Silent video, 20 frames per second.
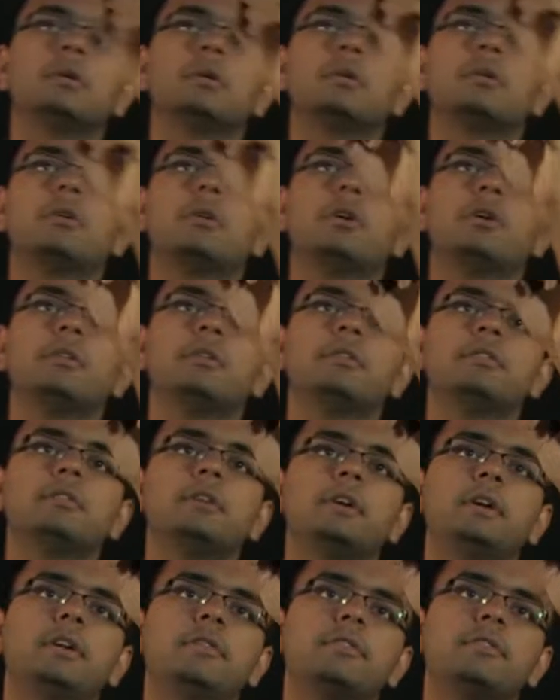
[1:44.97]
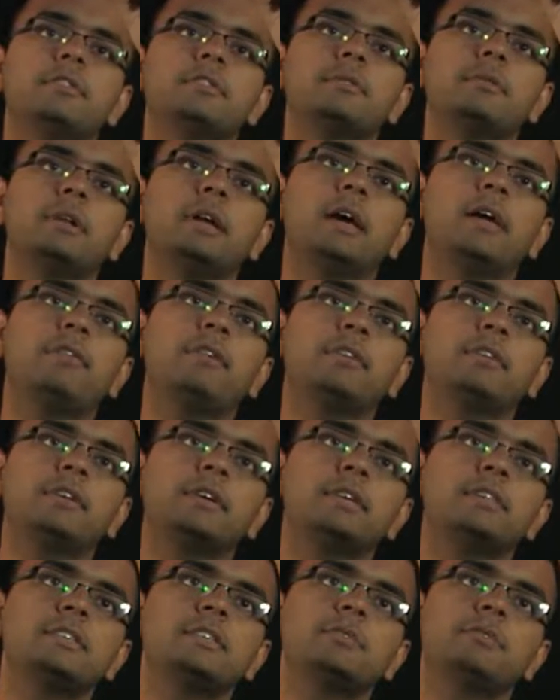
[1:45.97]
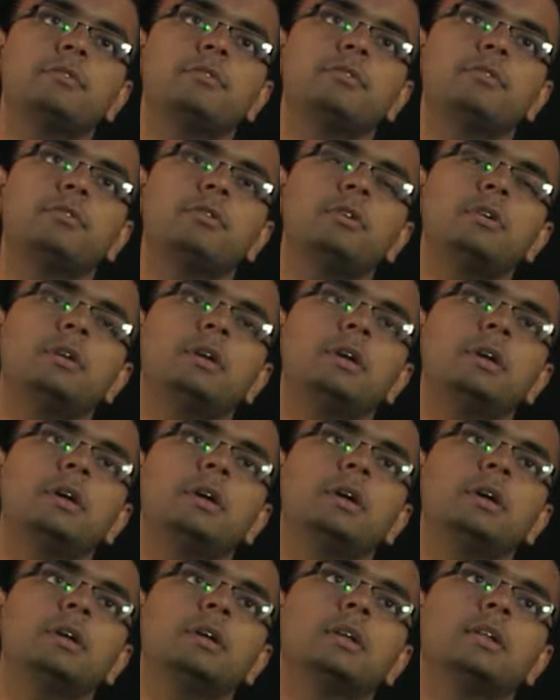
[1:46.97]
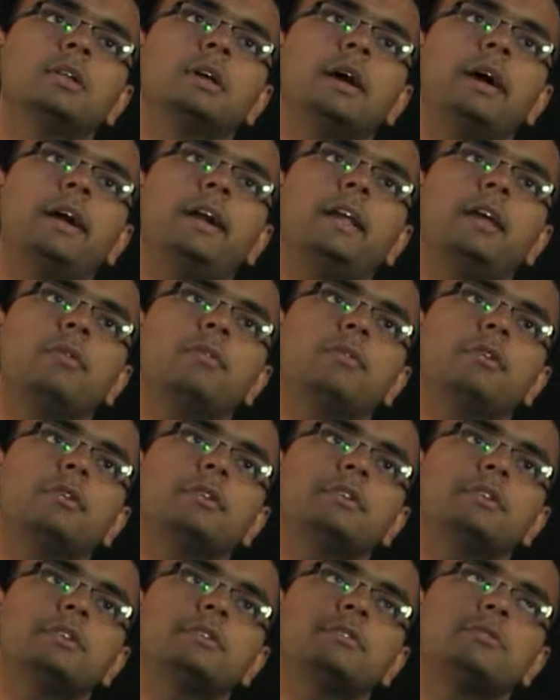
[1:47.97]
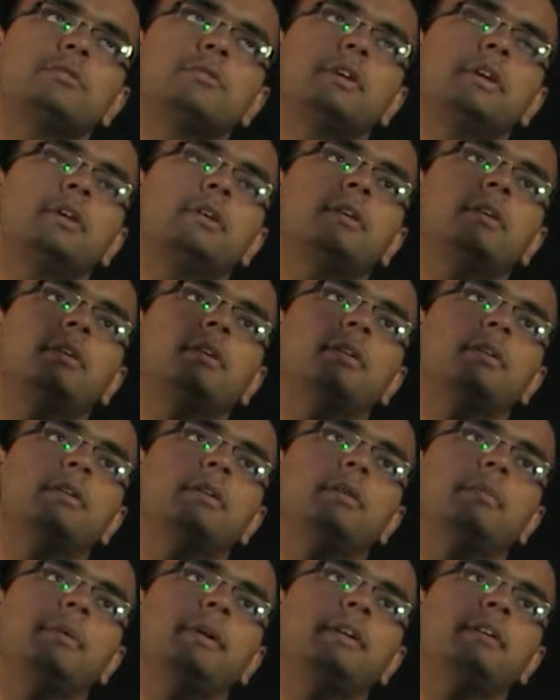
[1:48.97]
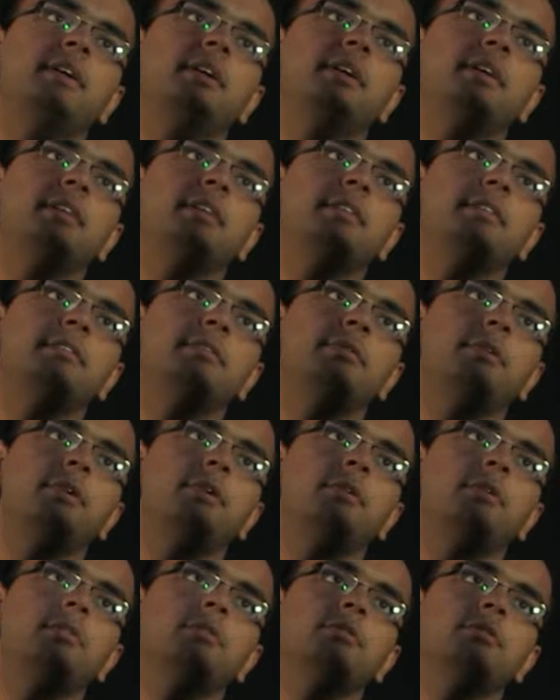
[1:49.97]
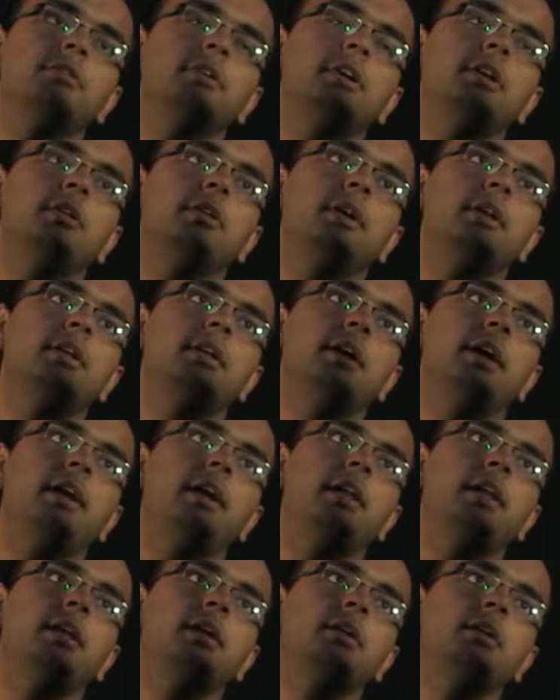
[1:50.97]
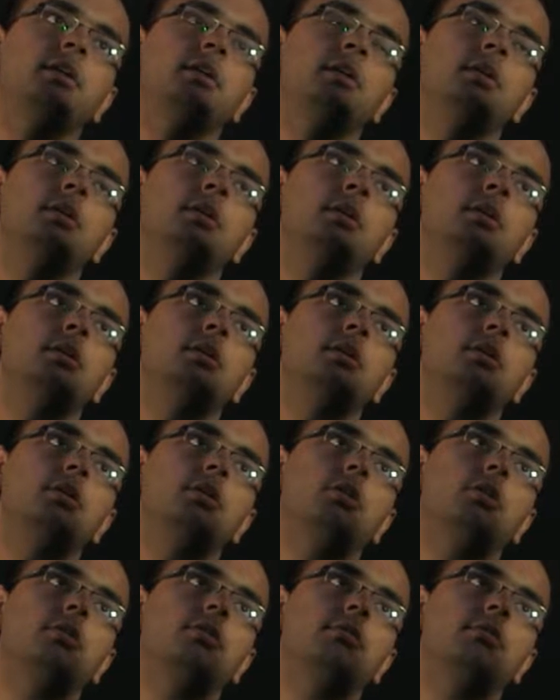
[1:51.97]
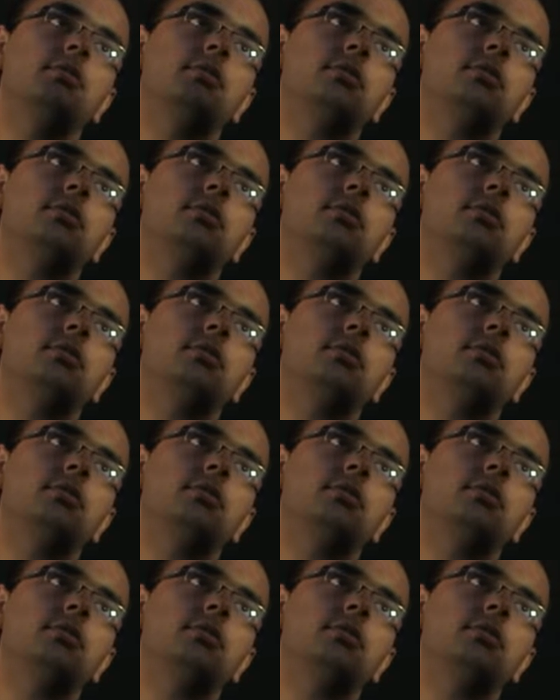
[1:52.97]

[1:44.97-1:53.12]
continuous and differentiable. I have discussed this before. The idea was just to repeat that in this video so that you get an idea of,